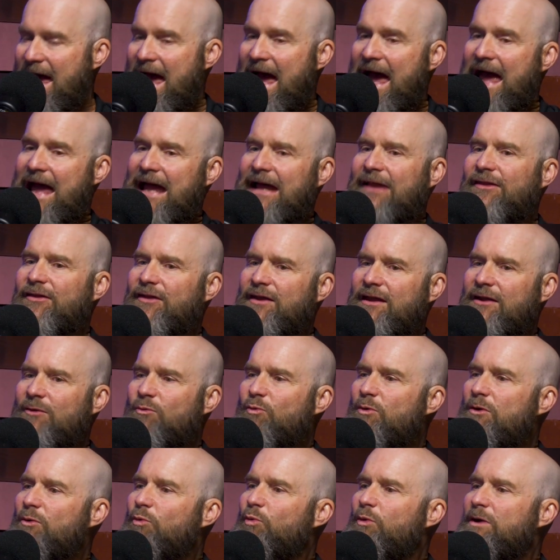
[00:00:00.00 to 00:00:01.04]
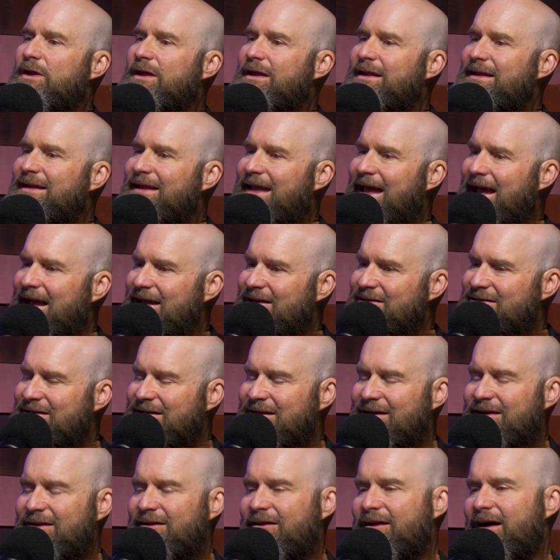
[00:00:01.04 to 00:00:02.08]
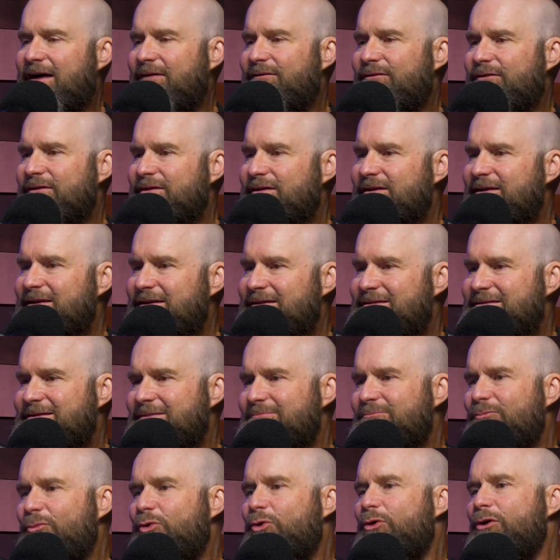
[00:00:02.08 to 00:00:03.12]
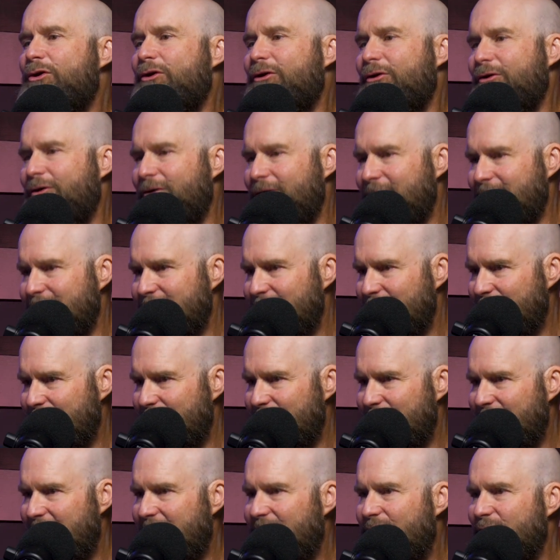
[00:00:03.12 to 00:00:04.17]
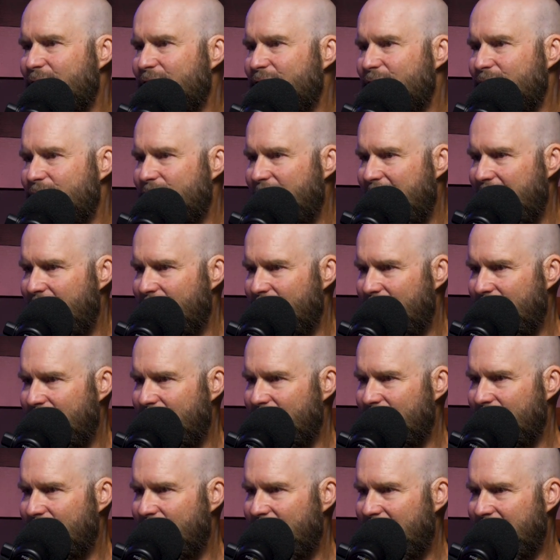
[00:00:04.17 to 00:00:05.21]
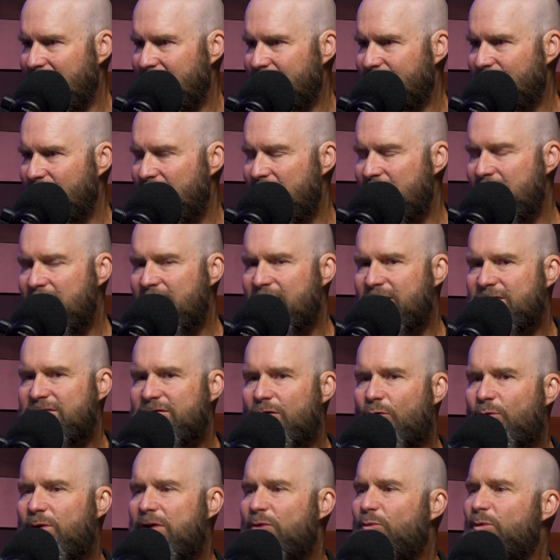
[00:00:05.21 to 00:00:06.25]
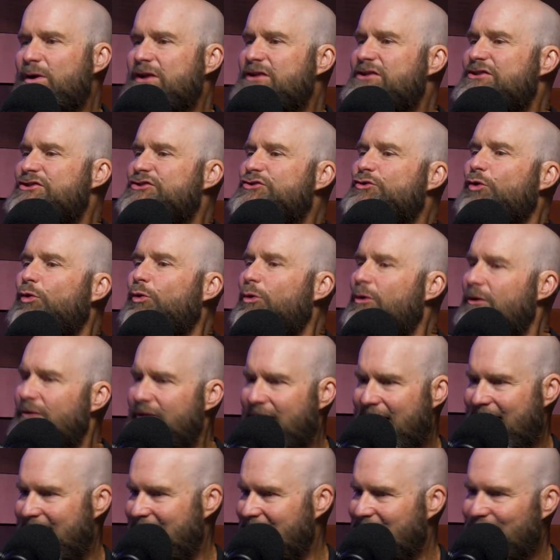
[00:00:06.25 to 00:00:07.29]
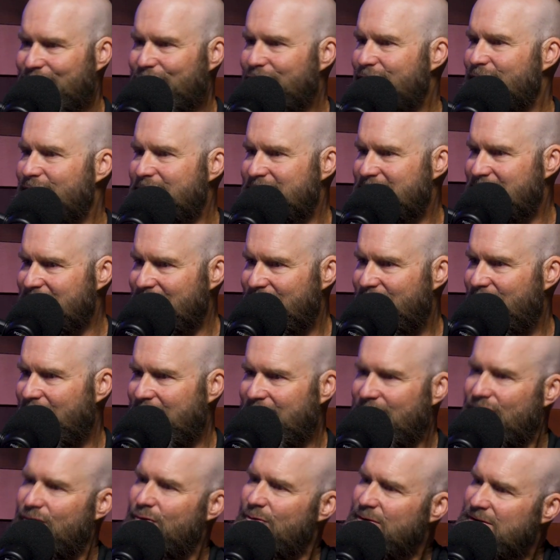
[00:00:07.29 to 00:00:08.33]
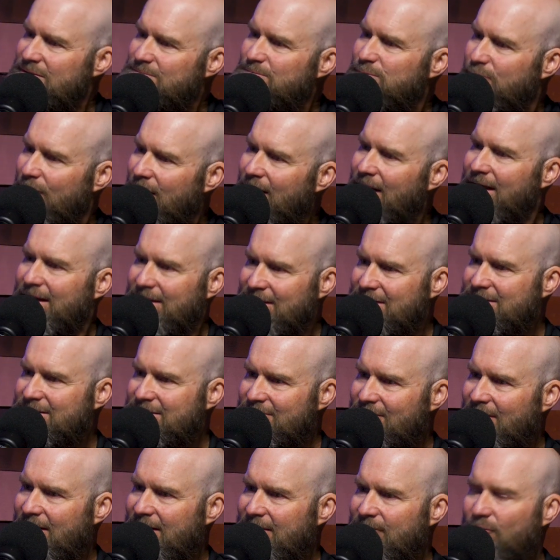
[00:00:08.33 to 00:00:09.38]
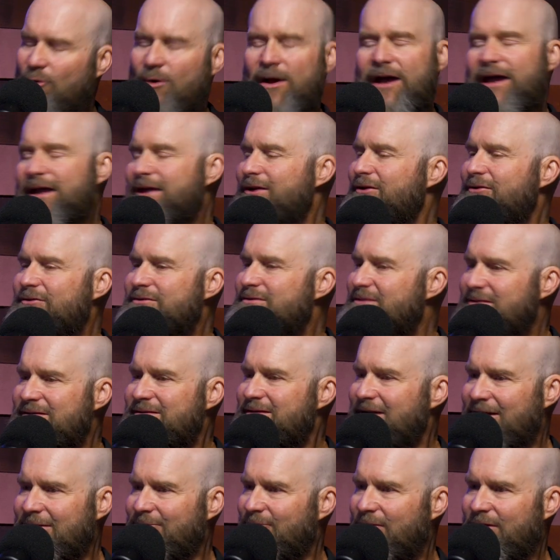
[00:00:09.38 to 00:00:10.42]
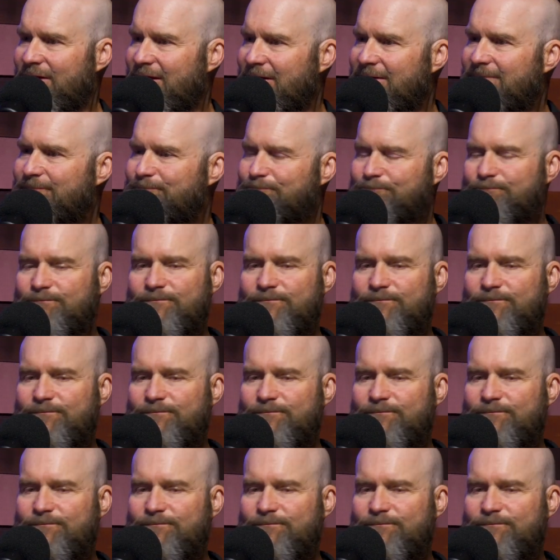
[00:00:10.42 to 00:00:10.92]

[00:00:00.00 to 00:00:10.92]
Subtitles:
And then when we engage in it, it often leads to more harm if we do that wrong, right? So we restore that in the Christian faith to its place, right? Yeah. Well, anger is the same thing.